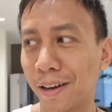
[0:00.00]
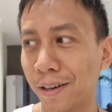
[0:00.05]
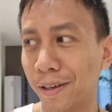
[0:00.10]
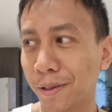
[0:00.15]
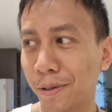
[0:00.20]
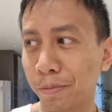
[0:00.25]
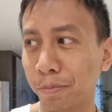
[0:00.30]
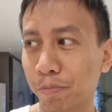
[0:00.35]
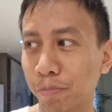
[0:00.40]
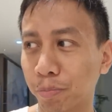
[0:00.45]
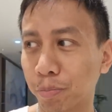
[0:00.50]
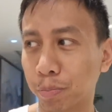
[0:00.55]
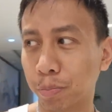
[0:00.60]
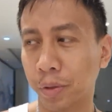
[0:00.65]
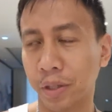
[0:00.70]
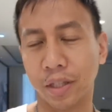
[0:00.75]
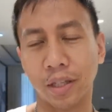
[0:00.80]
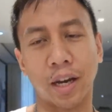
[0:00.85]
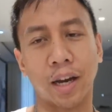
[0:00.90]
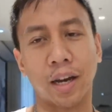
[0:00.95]
um,
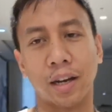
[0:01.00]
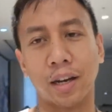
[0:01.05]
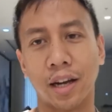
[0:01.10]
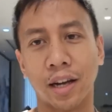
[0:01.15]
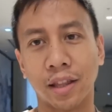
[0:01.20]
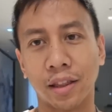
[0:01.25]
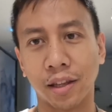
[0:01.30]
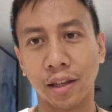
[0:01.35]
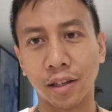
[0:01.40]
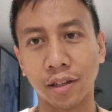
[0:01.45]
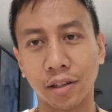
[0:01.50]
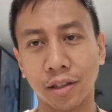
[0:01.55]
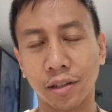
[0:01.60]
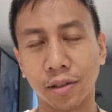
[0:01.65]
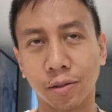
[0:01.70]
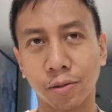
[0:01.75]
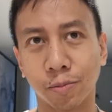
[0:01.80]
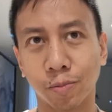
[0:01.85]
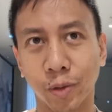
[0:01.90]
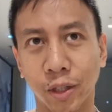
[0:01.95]
but yeah, I think
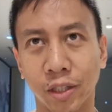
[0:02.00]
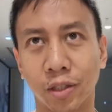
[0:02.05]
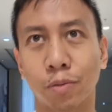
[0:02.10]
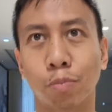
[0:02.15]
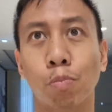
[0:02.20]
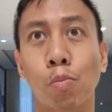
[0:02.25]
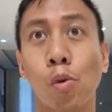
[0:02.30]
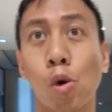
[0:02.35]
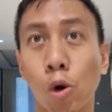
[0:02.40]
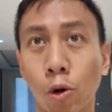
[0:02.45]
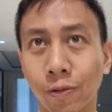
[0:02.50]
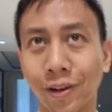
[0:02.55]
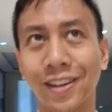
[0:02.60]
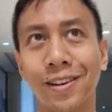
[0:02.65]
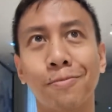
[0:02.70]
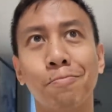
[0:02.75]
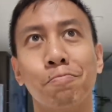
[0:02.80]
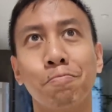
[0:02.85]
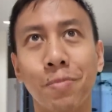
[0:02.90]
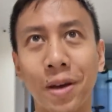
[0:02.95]
it's more
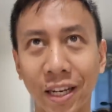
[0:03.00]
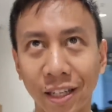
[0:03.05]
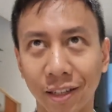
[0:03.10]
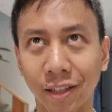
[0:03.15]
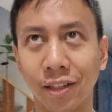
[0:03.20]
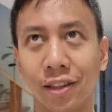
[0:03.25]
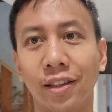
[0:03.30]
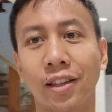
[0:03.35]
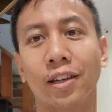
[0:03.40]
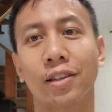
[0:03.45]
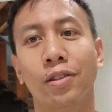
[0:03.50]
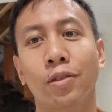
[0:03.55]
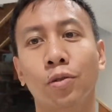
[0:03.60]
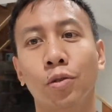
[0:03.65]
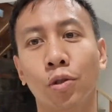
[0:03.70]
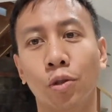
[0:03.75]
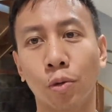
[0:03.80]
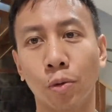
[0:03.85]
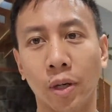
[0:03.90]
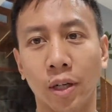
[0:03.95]
recommended that you
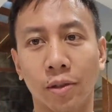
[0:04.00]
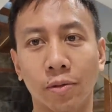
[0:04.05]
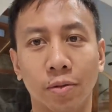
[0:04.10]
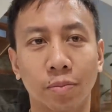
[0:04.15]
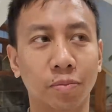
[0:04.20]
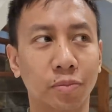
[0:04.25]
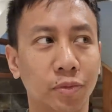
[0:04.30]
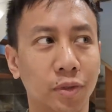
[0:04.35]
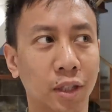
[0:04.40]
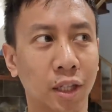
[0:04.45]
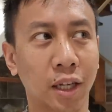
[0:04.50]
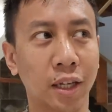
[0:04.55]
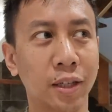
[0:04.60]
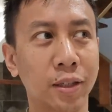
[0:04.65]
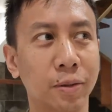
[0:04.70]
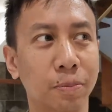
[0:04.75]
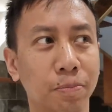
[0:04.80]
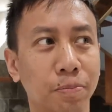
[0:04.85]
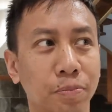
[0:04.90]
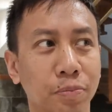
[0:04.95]
do it
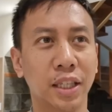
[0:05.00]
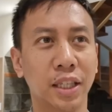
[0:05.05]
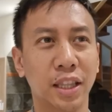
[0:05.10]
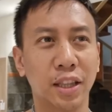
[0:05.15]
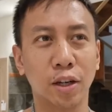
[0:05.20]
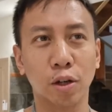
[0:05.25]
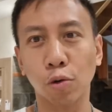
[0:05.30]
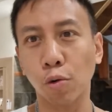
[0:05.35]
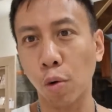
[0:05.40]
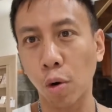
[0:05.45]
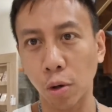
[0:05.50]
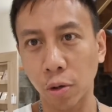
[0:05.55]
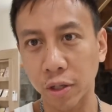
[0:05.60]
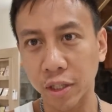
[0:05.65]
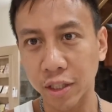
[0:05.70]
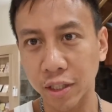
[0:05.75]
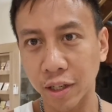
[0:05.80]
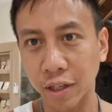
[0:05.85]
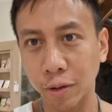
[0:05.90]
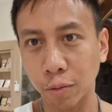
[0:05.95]
like the
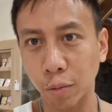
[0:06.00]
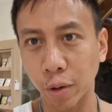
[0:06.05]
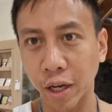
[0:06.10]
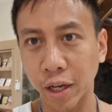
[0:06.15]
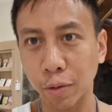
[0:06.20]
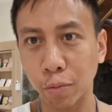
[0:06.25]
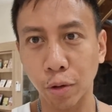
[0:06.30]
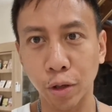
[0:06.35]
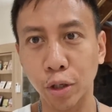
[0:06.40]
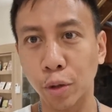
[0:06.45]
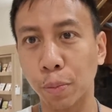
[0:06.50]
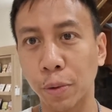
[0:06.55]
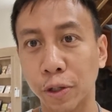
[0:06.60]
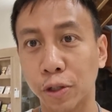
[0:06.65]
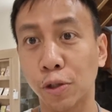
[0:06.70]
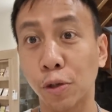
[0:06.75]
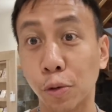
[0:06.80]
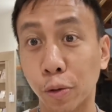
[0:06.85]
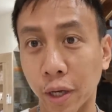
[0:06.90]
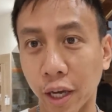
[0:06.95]
quarantine way, where you
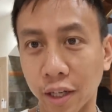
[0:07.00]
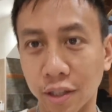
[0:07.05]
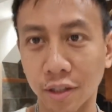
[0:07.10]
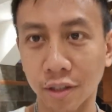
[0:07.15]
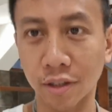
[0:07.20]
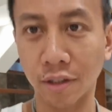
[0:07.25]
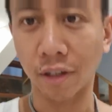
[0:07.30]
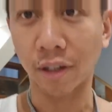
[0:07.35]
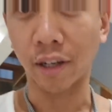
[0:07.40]
put two cages